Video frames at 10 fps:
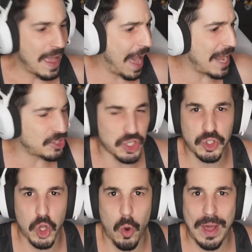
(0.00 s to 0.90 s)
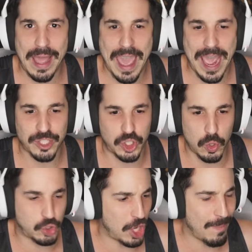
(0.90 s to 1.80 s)
How does he do what I ask you,
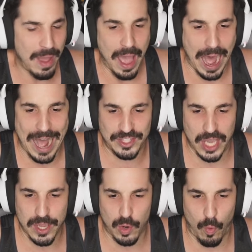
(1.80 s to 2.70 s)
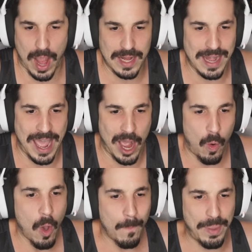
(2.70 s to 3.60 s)
Jim? I tell you right now,
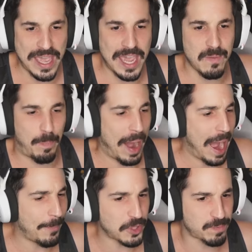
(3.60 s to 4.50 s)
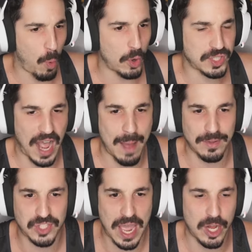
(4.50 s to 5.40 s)
being Bob the sports
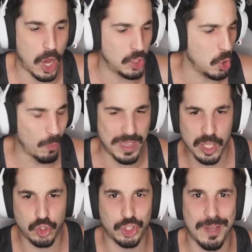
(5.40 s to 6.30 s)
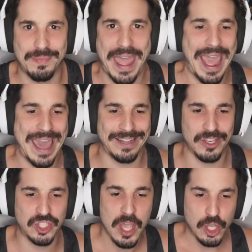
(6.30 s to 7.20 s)
commentator and you being Jim the
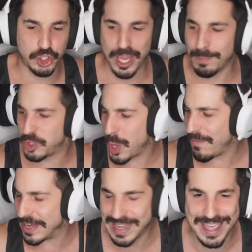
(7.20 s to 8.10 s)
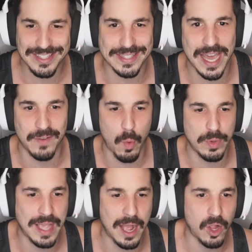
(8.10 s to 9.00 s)
analyst, Jim, do you have any insight of what we
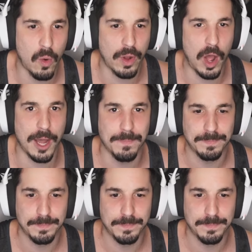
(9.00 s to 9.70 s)
got going on?